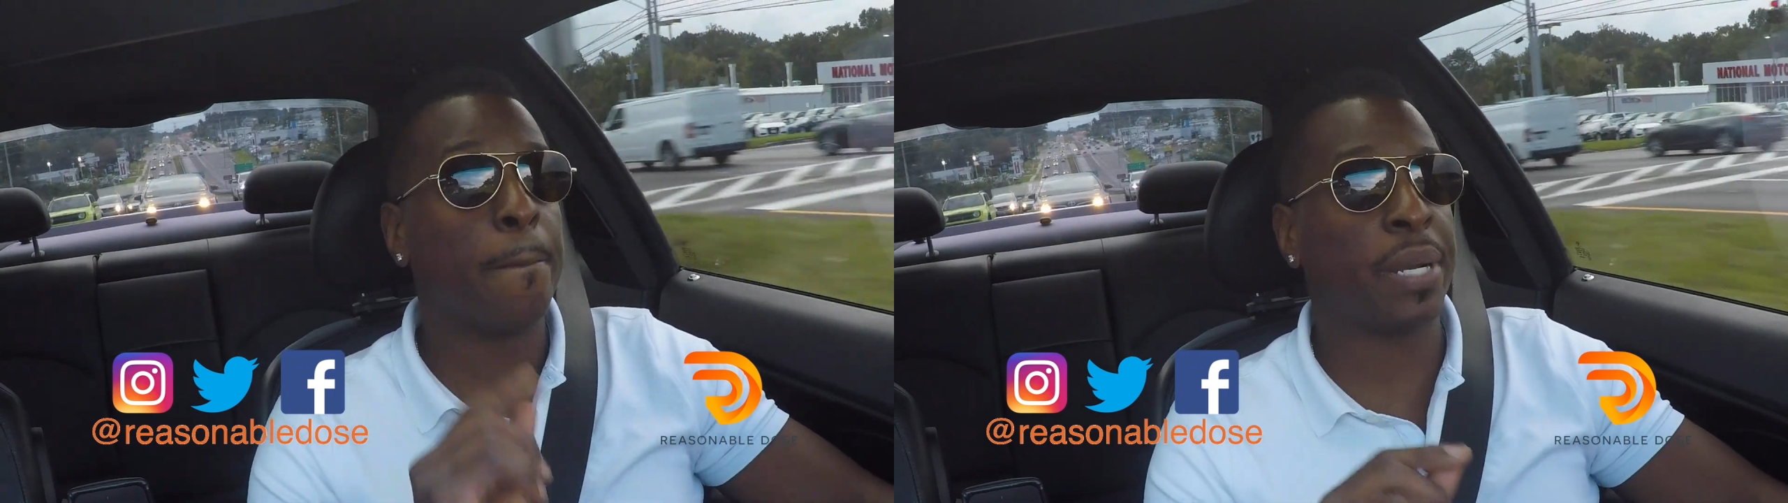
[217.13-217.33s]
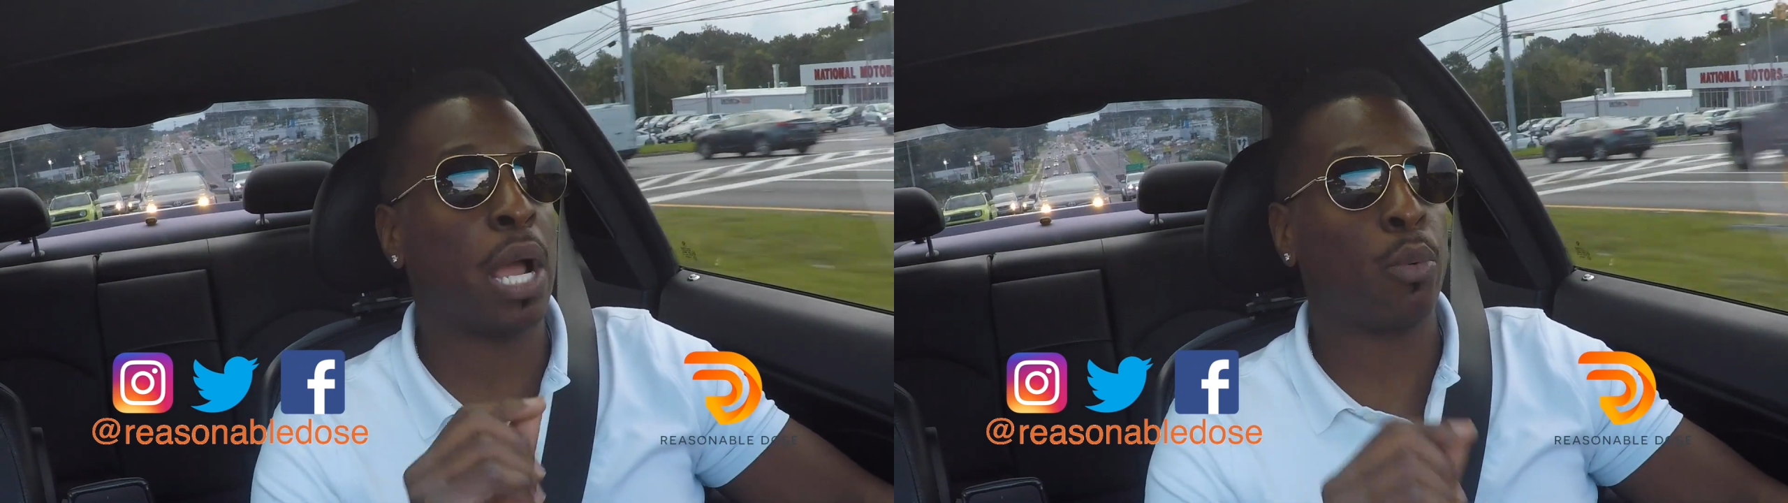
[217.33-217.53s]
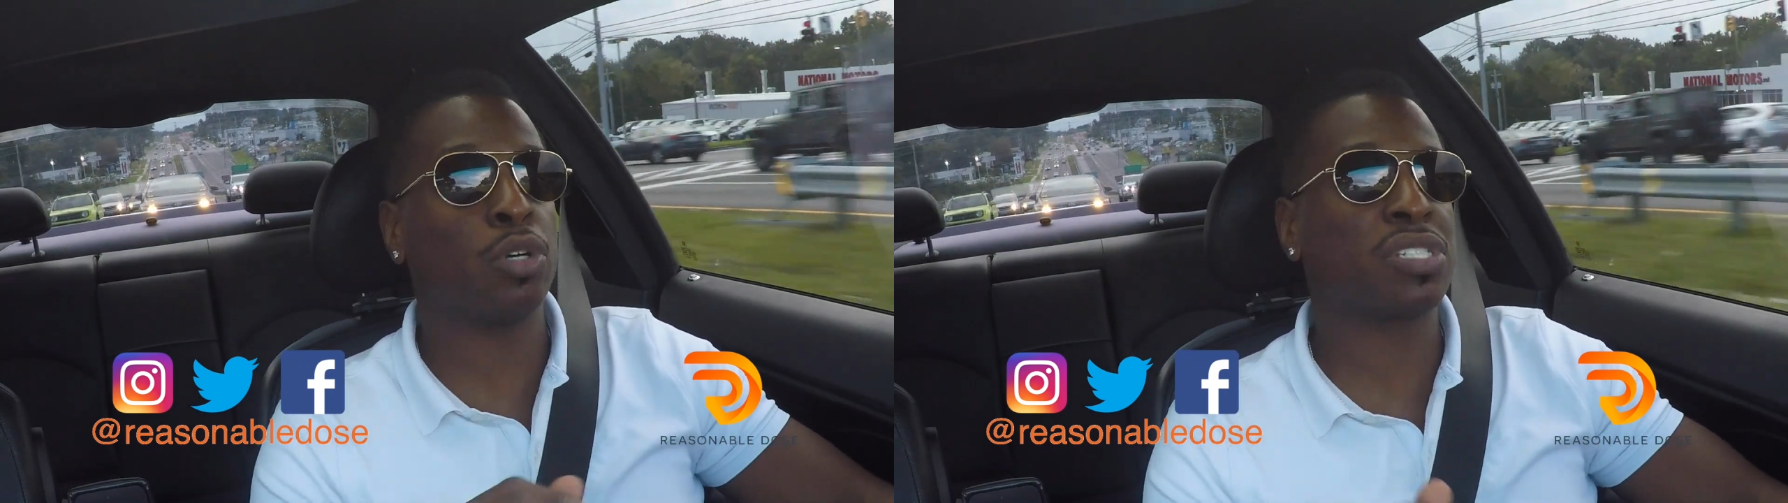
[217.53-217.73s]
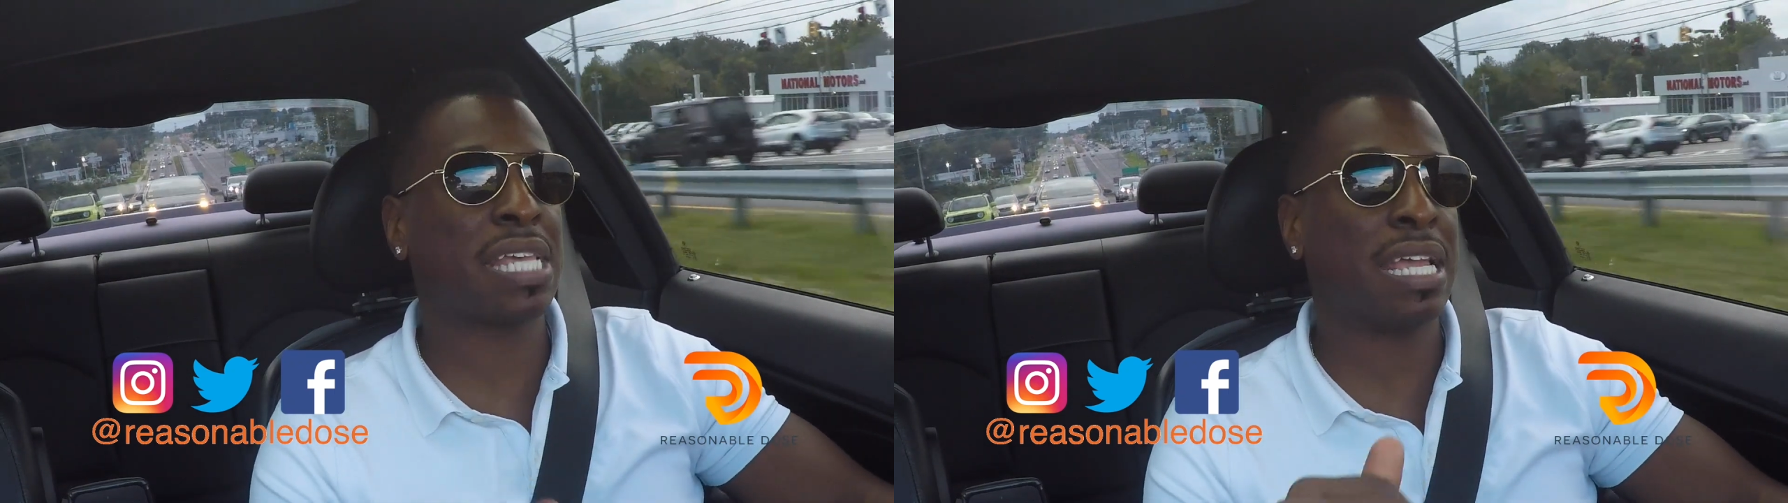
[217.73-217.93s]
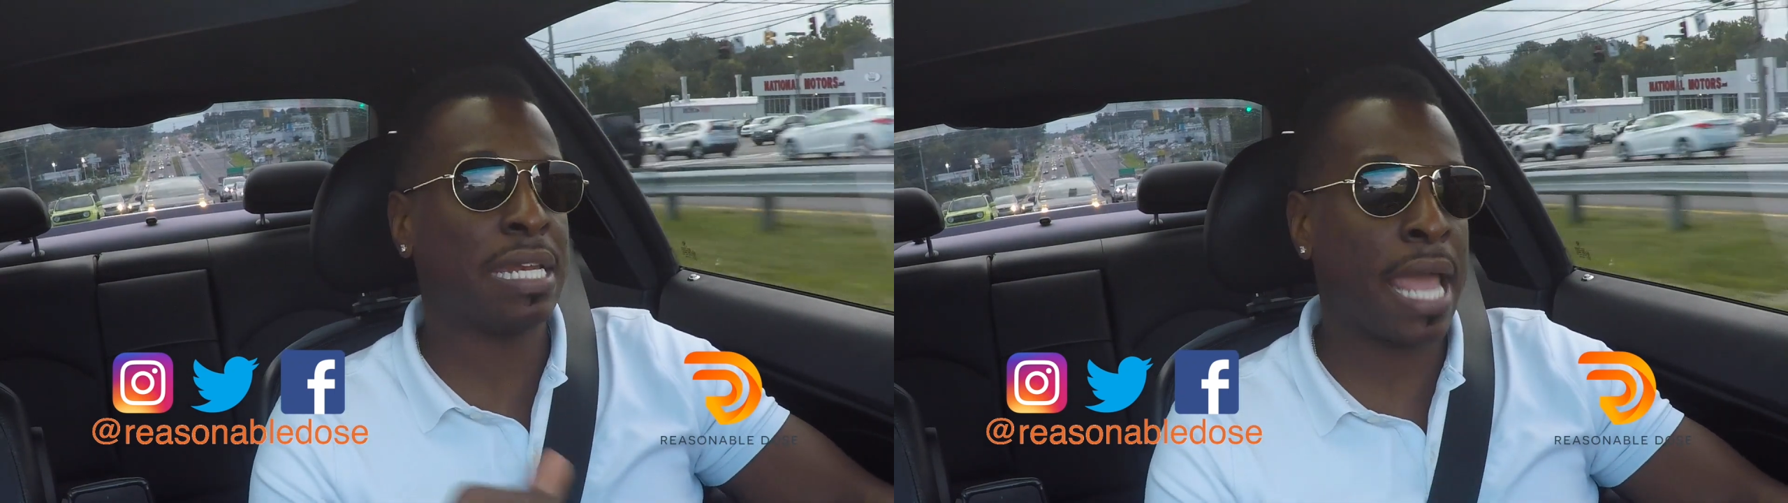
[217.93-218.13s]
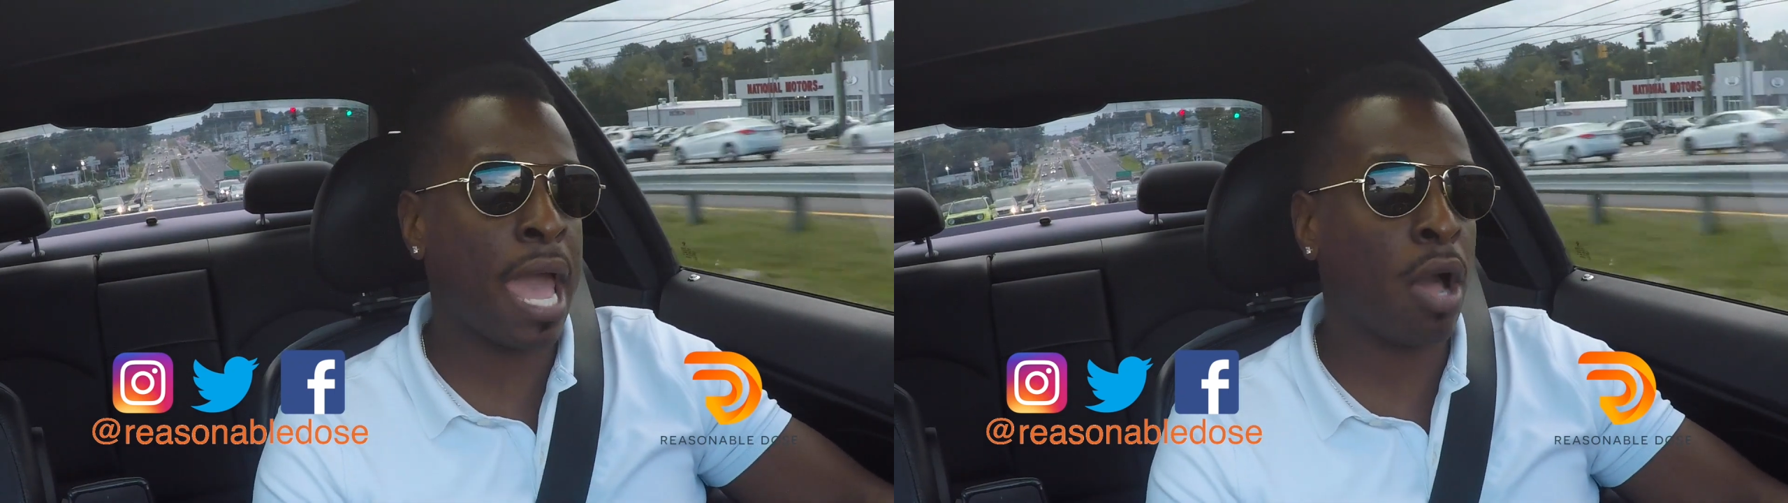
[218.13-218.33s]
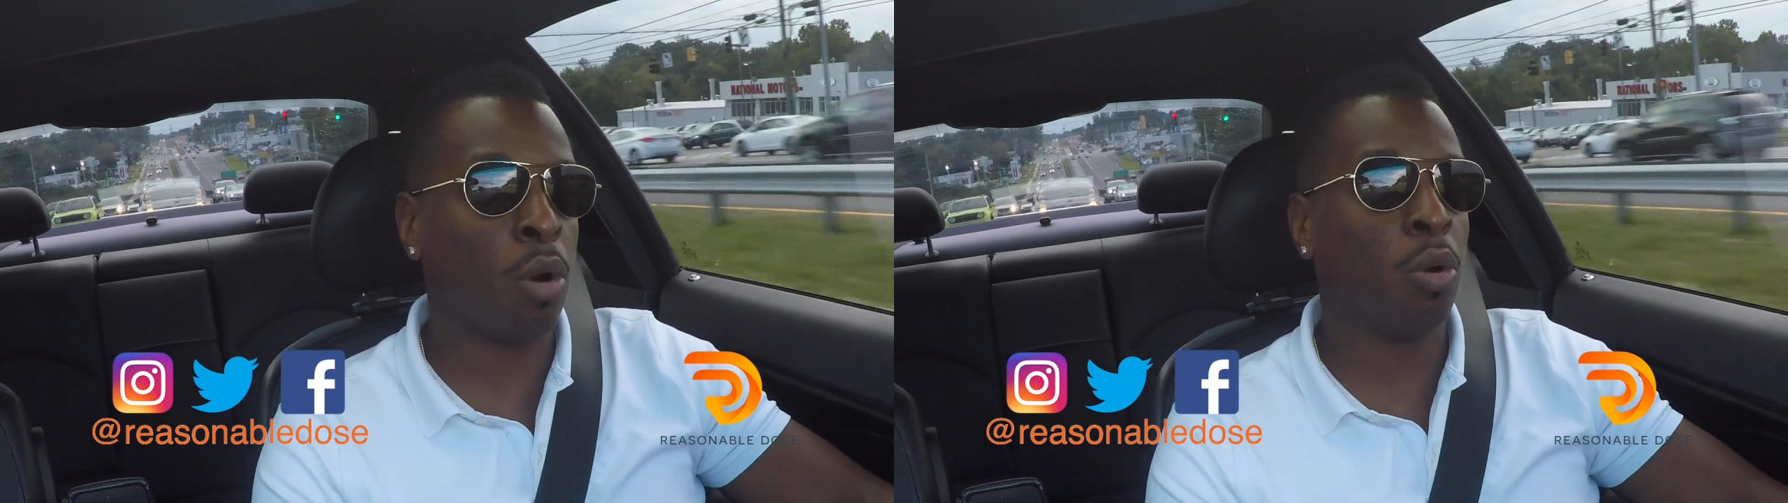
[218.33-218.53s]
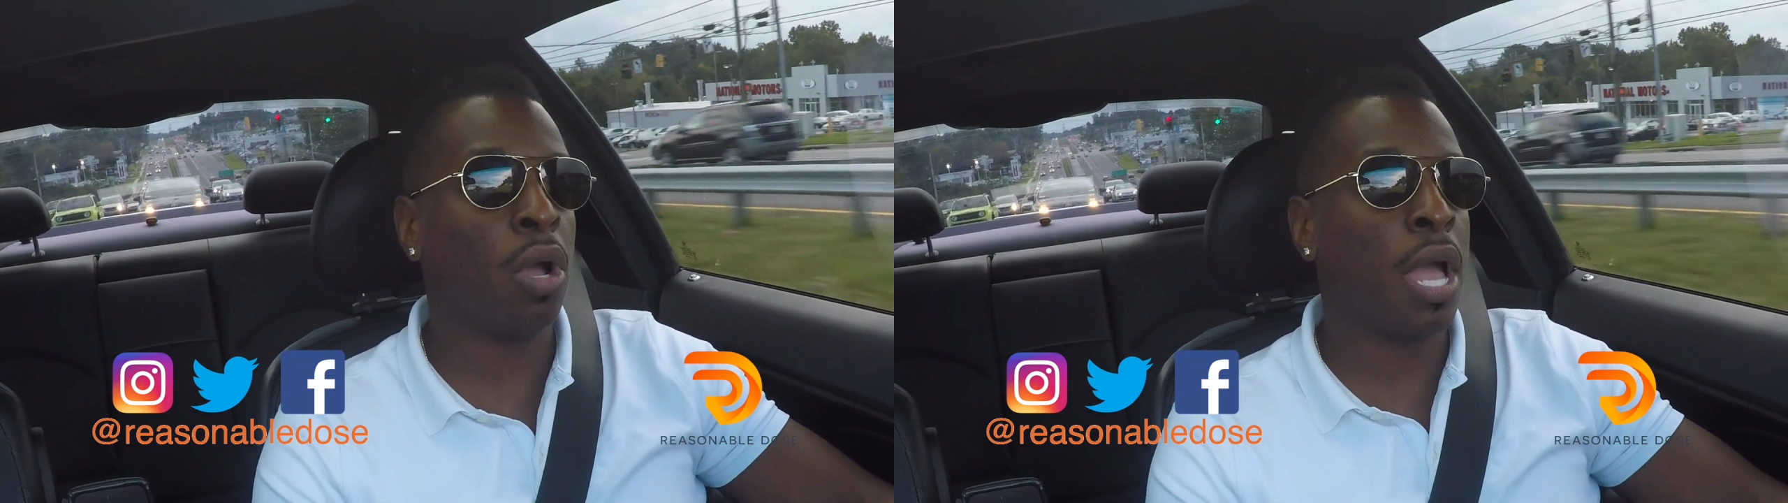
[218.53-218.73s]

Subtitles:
But I will say now,